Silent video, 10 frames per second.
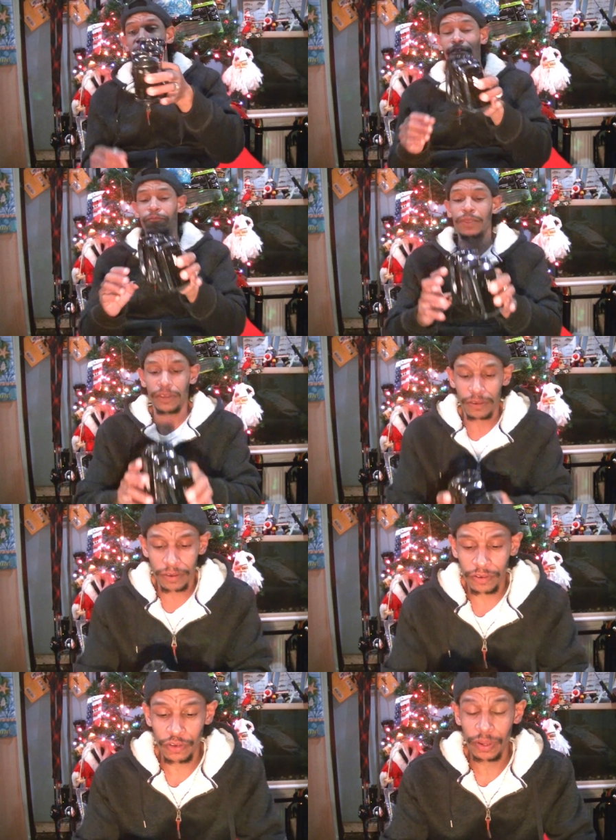I've been
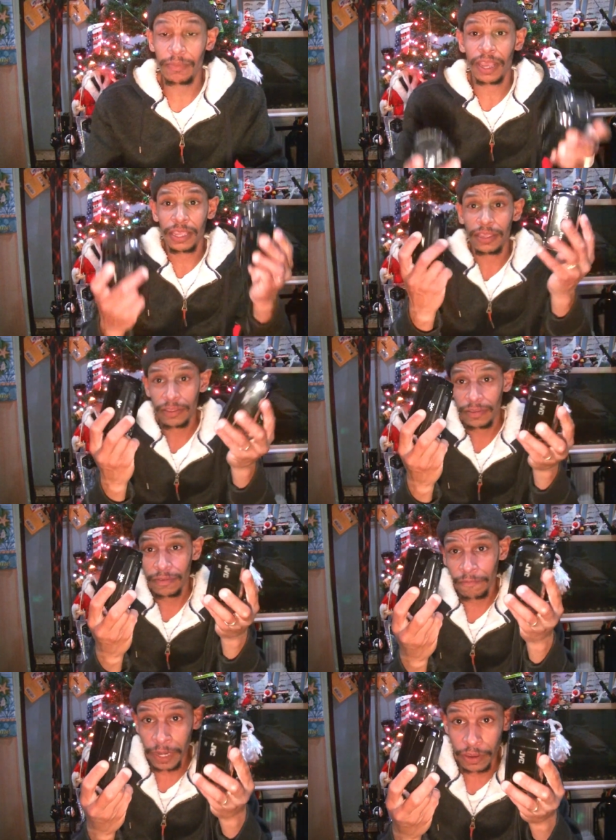doing my
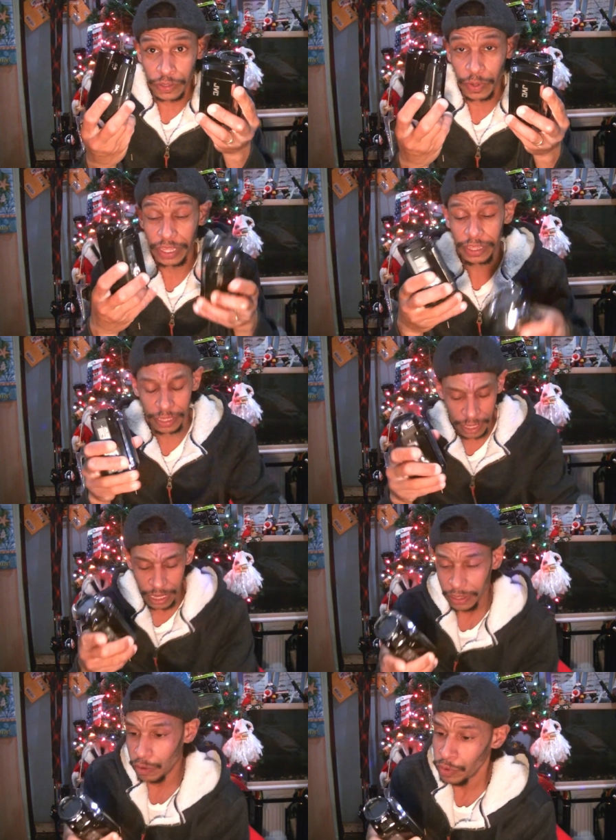videos with.
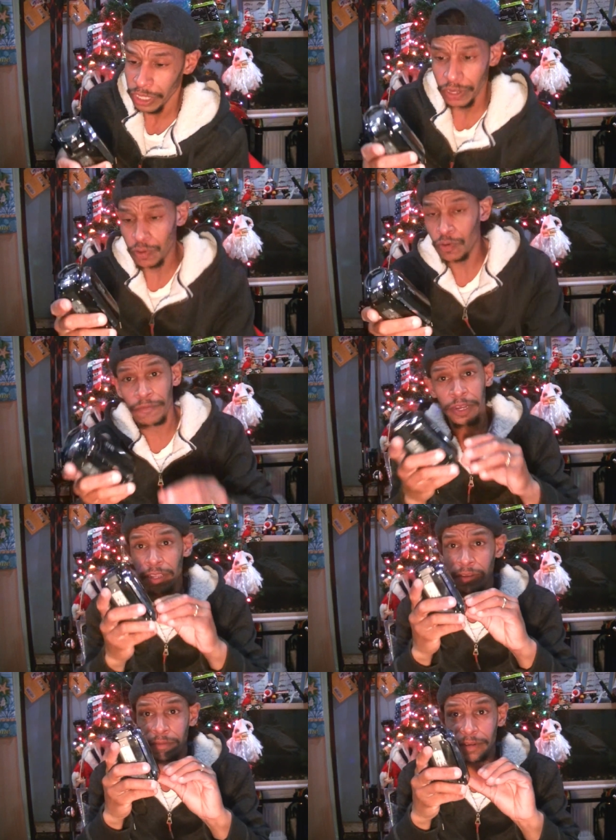They're really cool
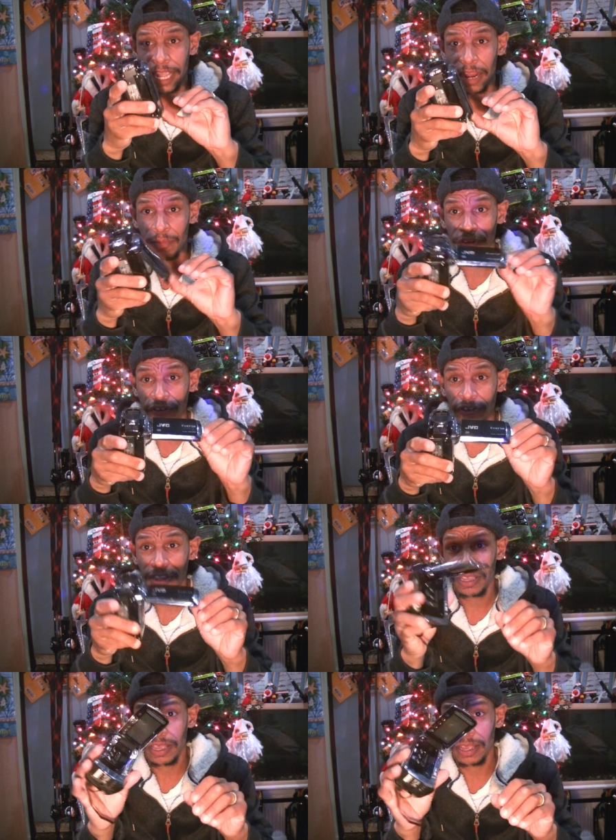video cameras.
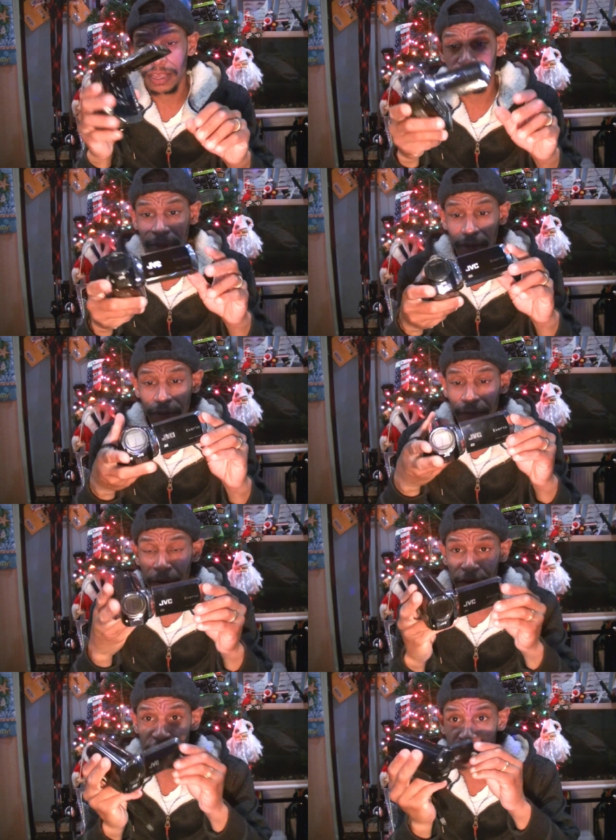Um, you know, they're
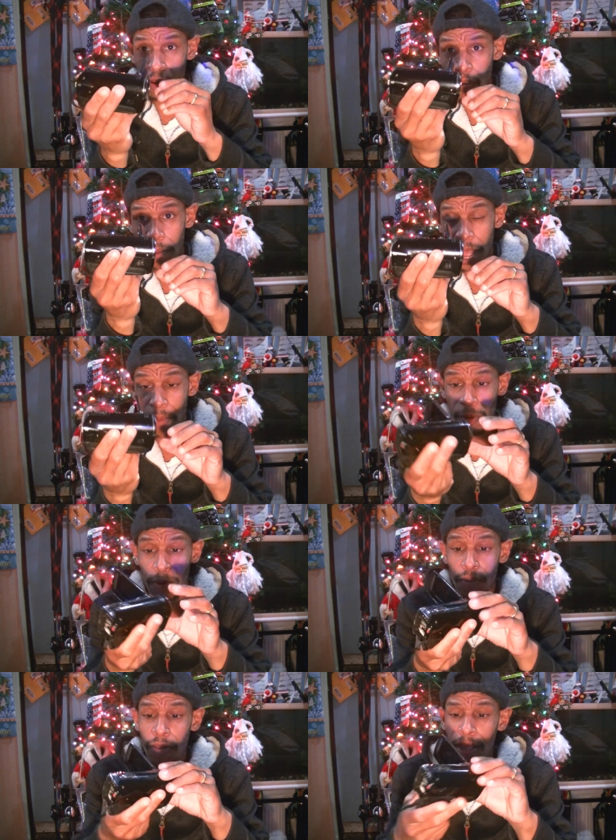very small,
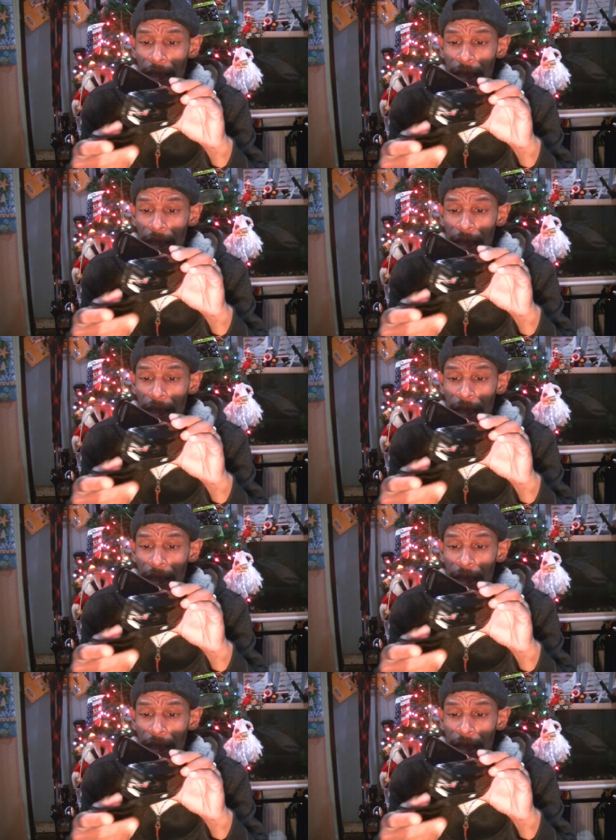palmable.